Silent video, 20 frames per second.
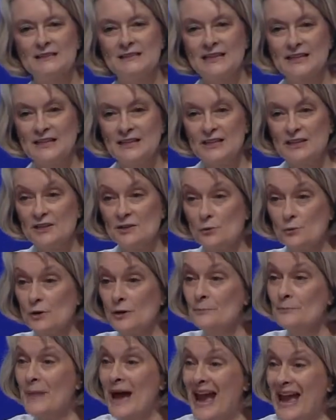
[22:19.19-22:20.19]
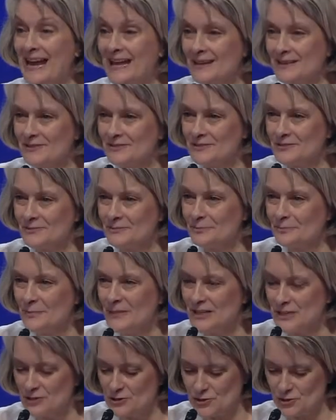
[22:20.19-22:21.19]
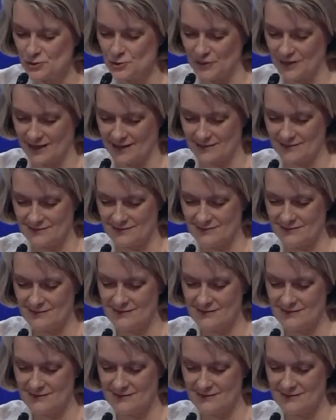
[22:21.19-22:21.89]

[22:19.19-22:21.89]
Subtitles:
Lydia remained ministering